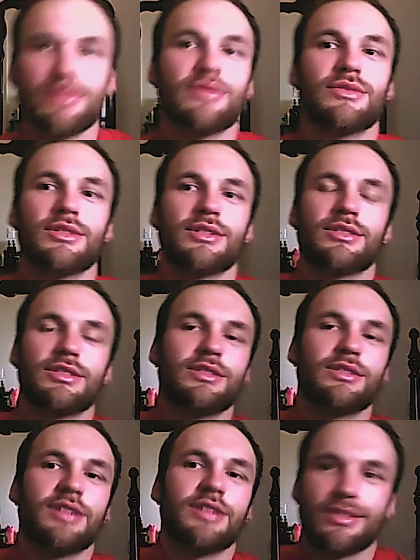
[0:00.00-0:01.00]
if they're
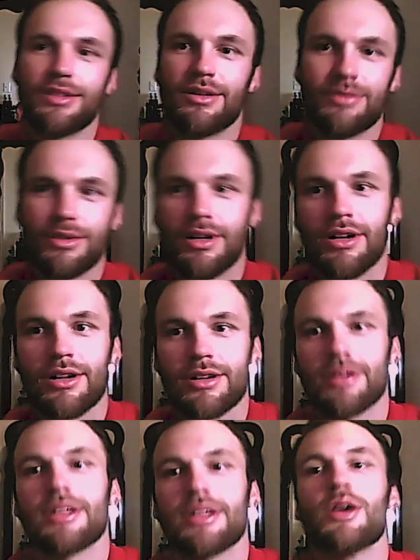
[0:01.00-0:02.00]
considered like soft rock or
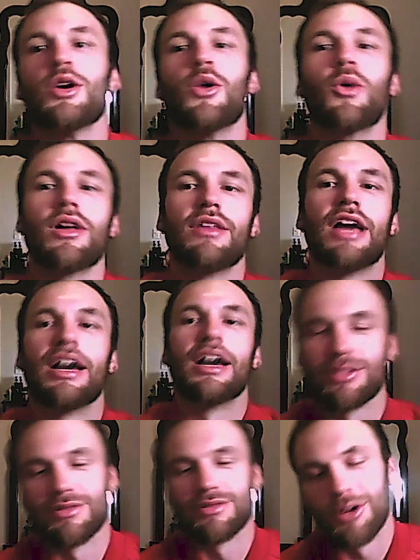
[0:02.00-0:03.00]
like where they
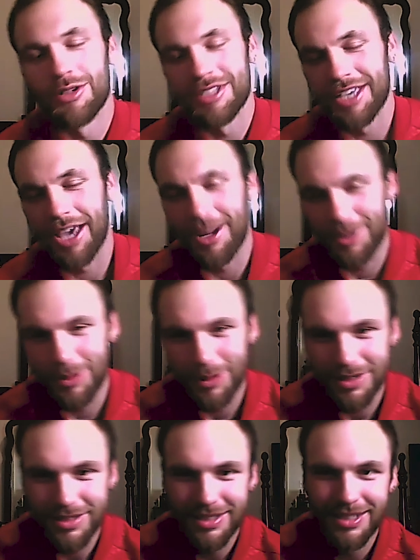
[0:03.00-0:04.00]
actually fall in the categories.